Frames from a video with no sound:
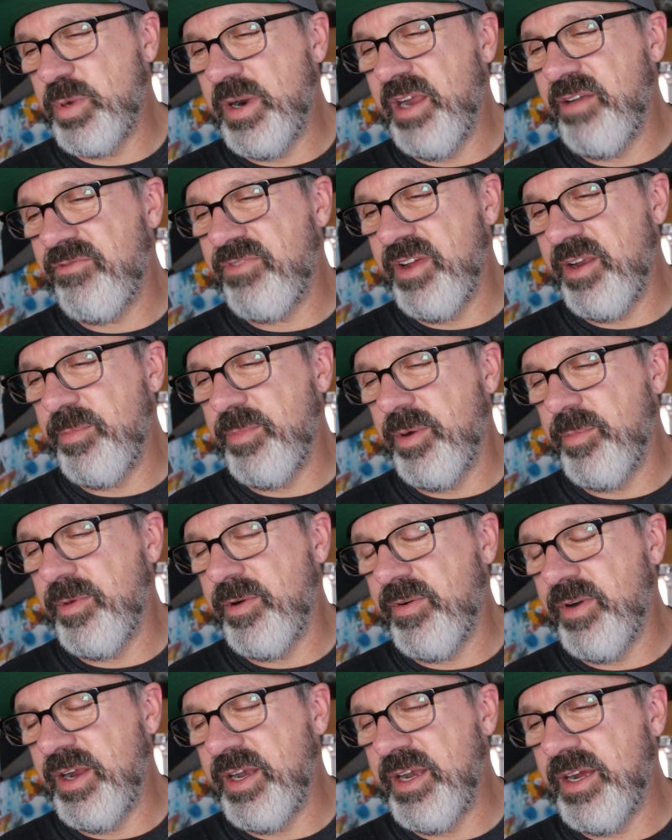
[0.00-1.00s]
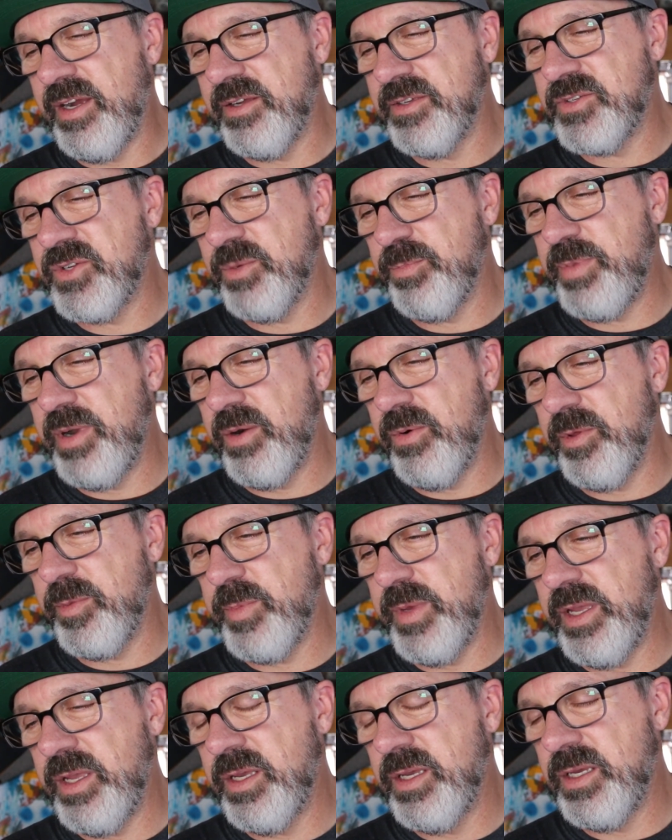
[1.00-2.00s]
brain fade moment right now, so bear with
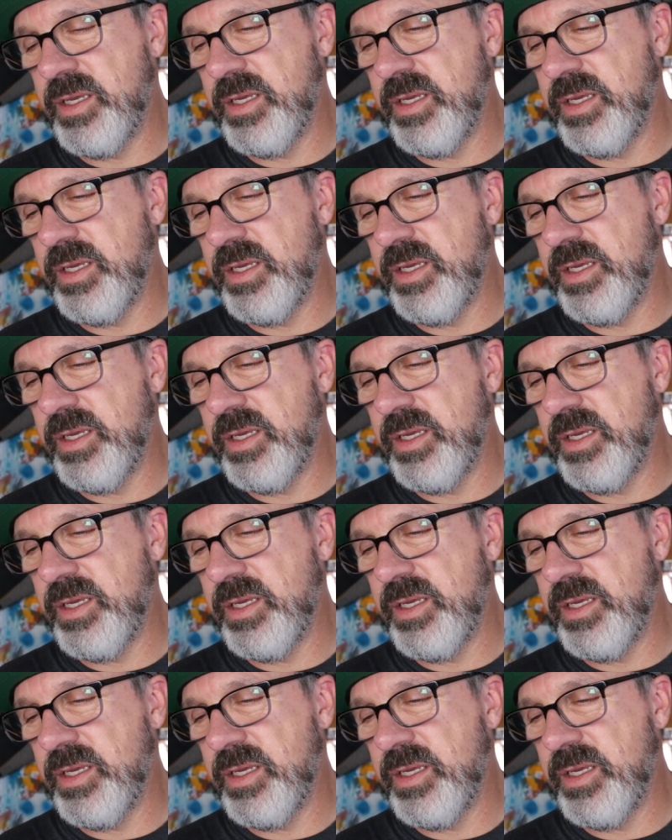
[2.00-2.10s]
me.